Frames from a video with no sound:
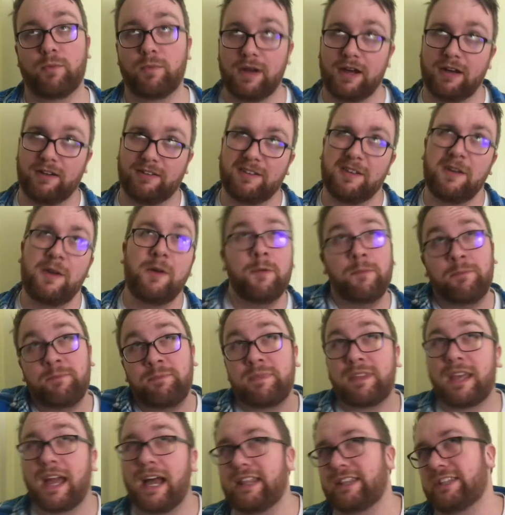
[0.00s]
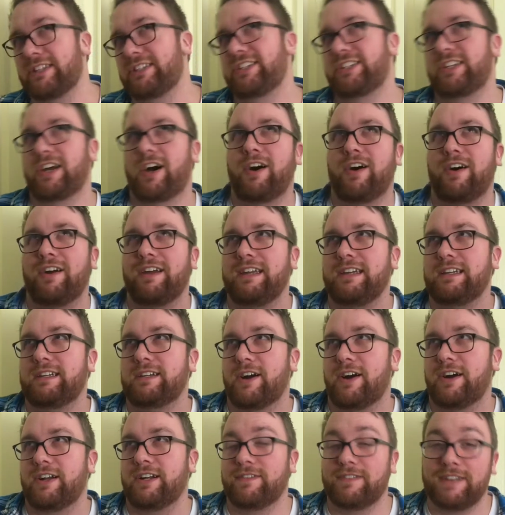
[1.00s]
Well, at the start he
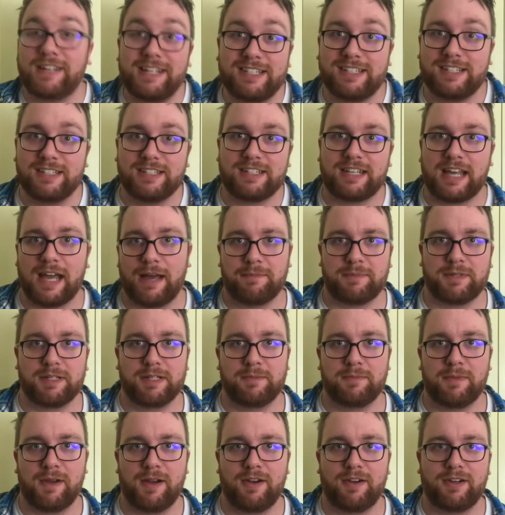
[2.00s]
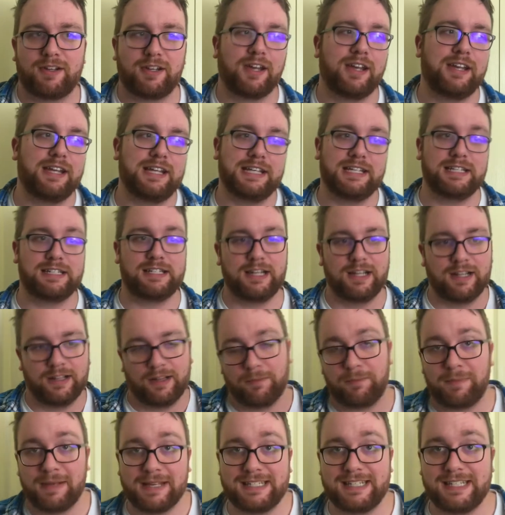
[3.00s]
kind of isn't Captain America, he's little
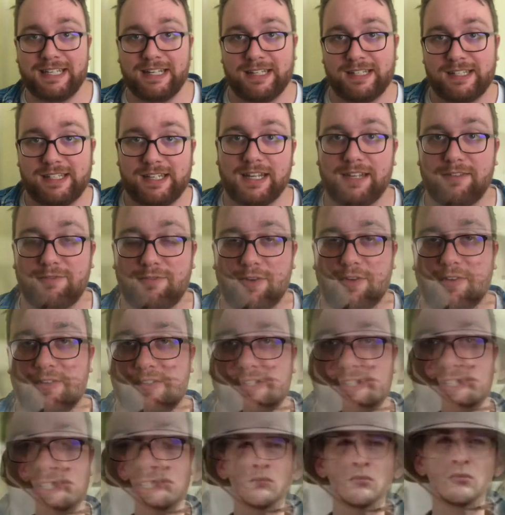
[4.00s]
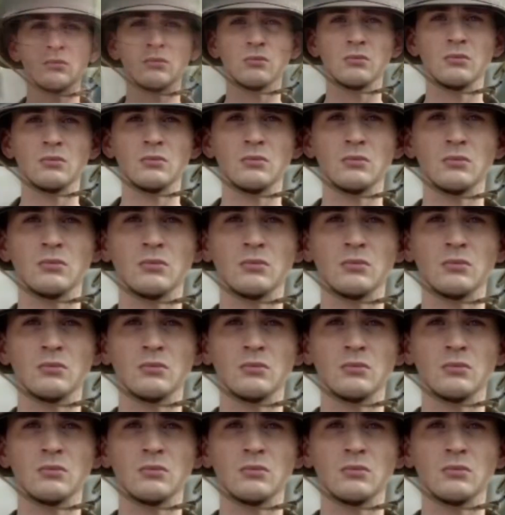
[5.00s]
pissy Steve Rogers, little